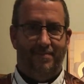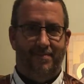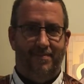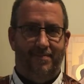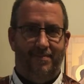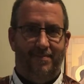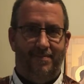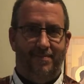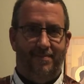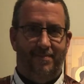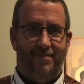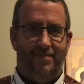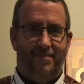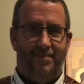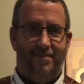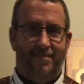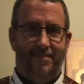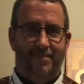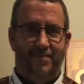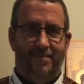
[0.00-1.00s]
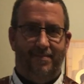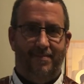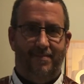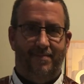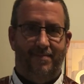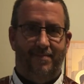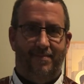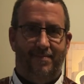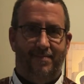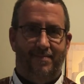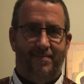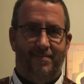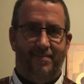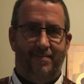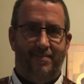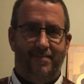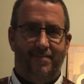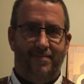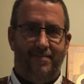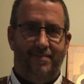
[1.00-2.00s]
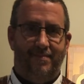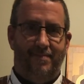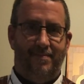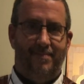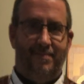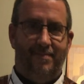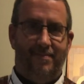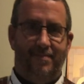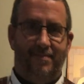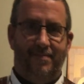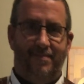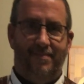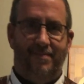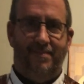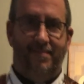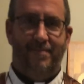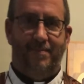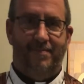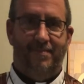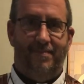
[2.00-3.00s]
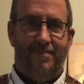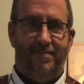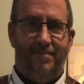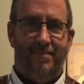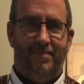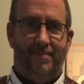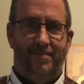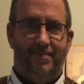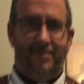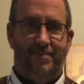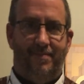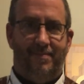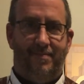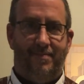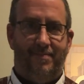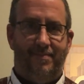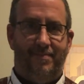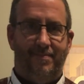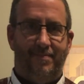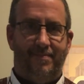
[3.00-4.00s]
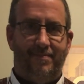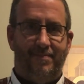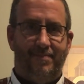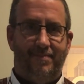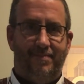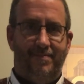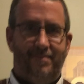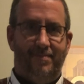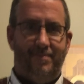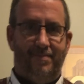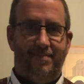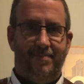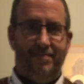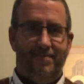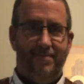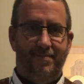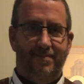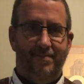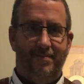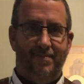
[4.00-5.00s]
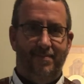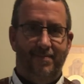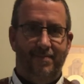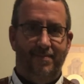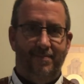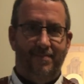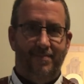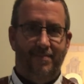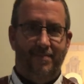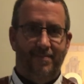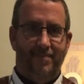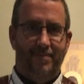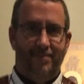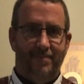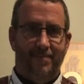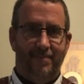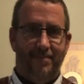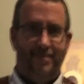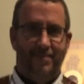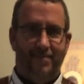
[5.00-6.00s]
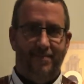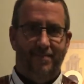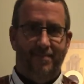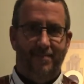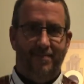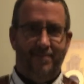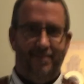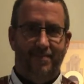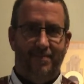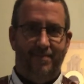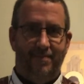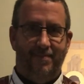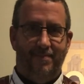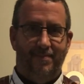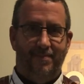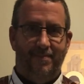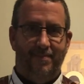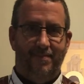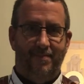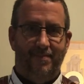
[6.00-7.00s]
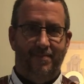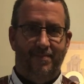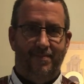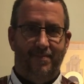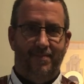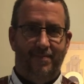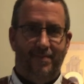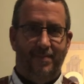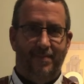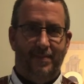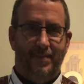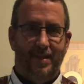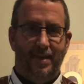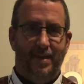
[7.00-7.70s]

Nothing is said.